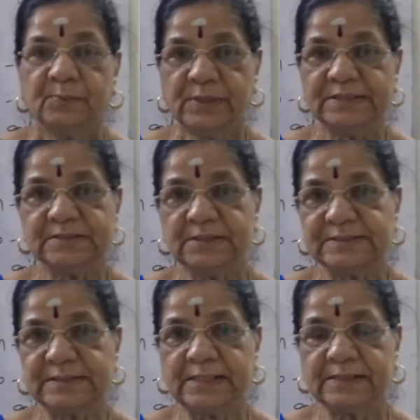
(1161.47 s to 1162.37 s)
menstrual
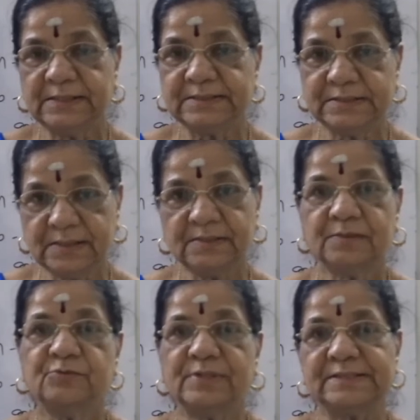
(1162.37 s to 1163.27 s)
cycle is the
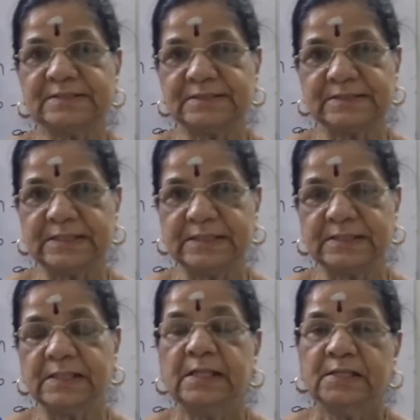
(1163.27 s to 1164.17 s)
first sign.